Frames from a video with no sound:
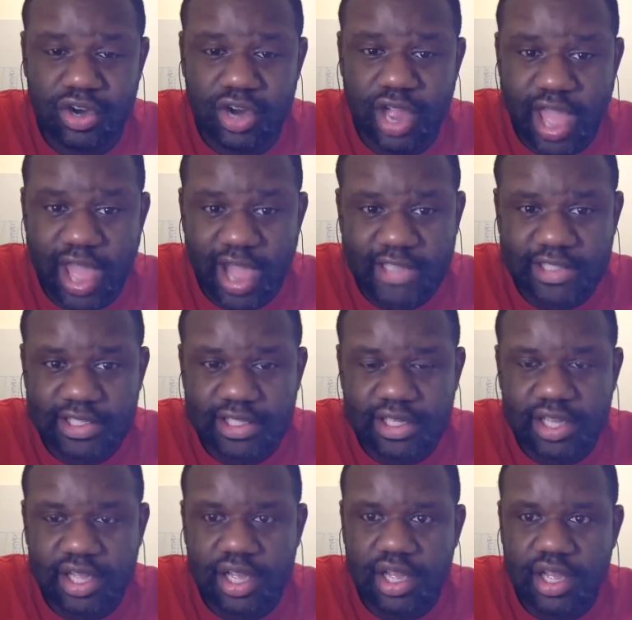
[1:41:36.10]
an
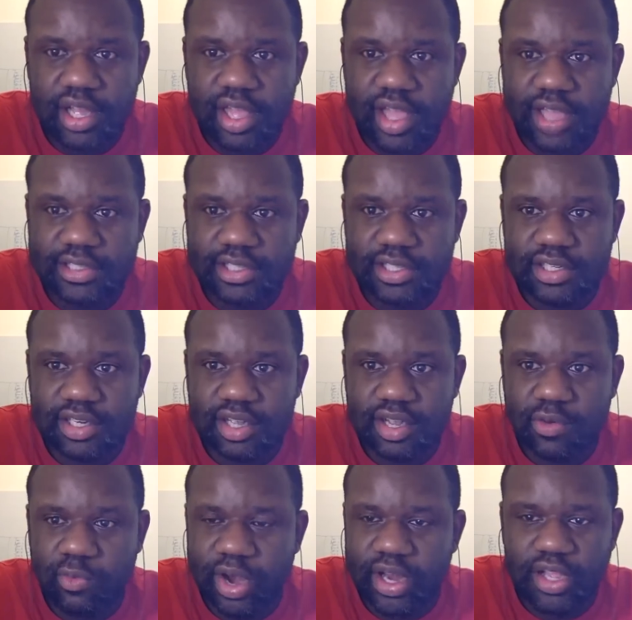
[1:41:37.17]
excellent
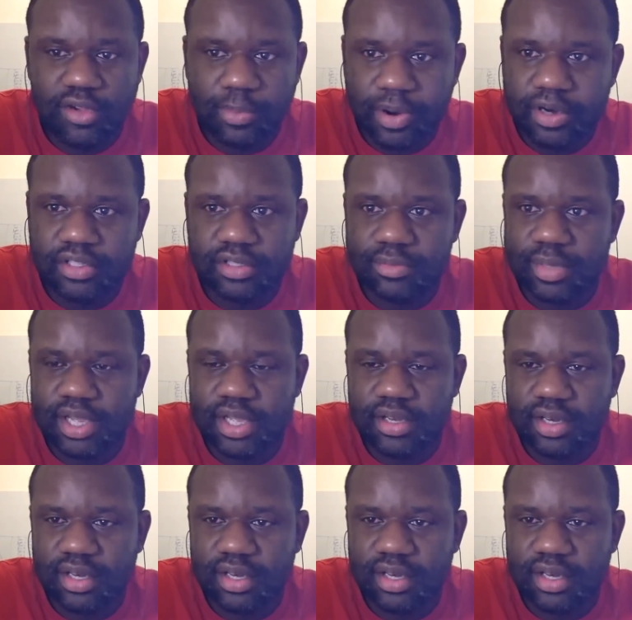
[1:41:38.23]
radio person, man.